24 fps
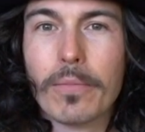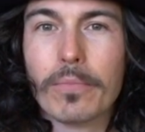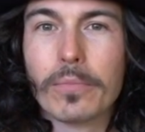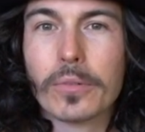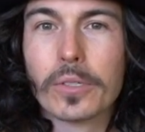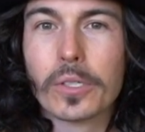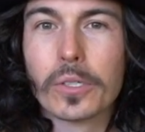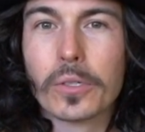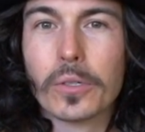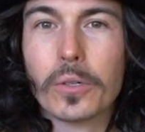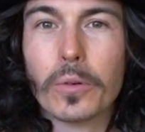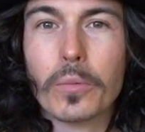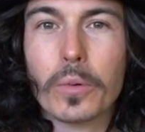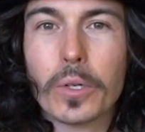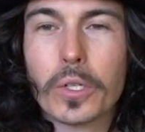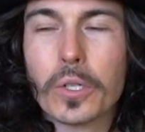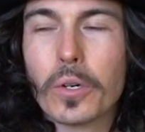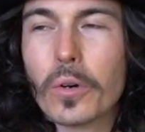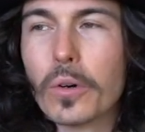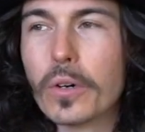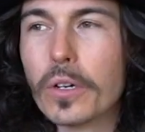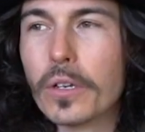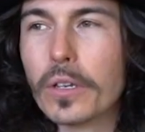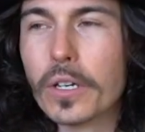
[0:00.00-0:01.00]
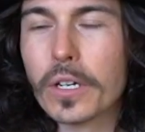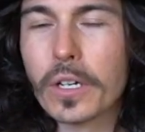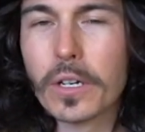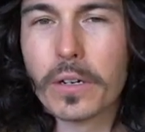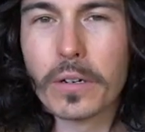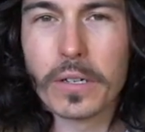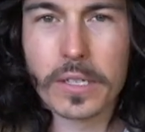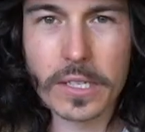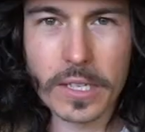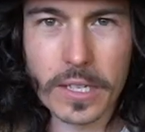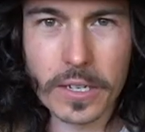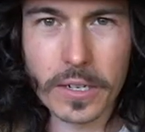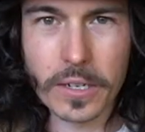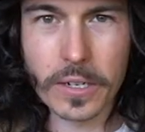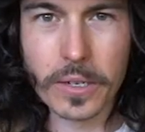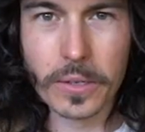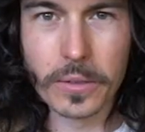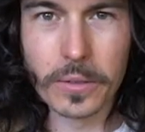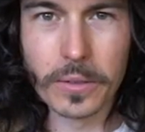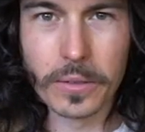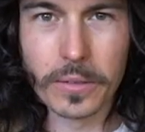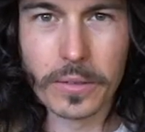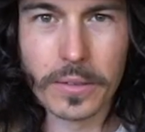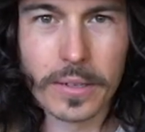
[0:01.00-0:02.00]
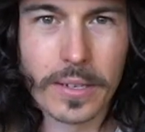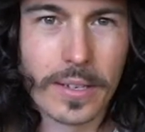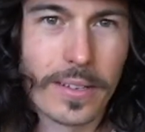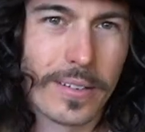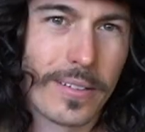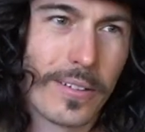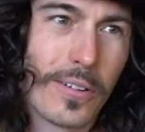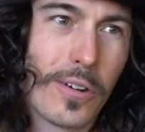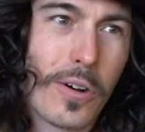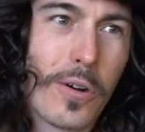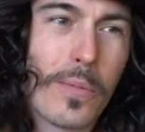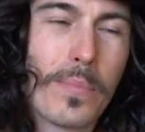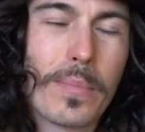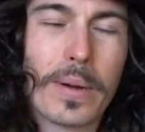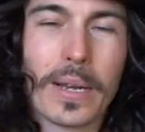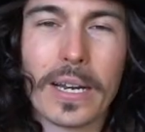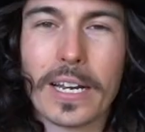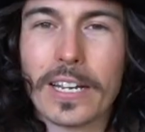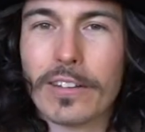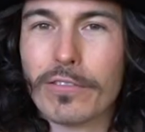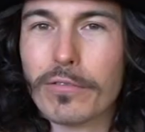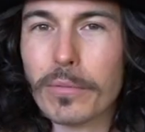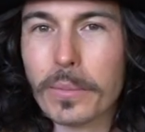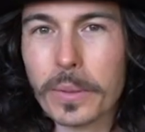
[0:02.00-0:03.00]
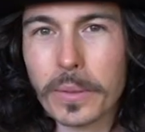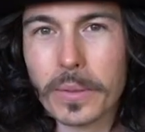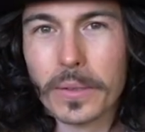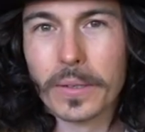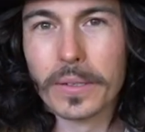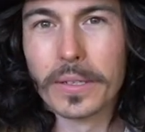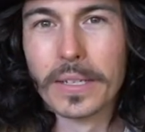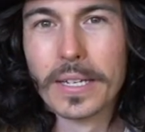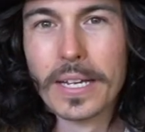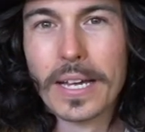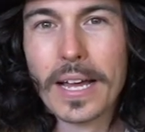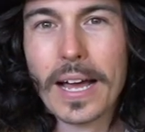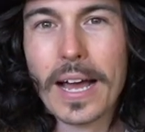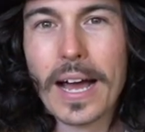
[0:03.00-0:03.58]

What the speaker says: so we're talking the coolest of the cool, unbelievable.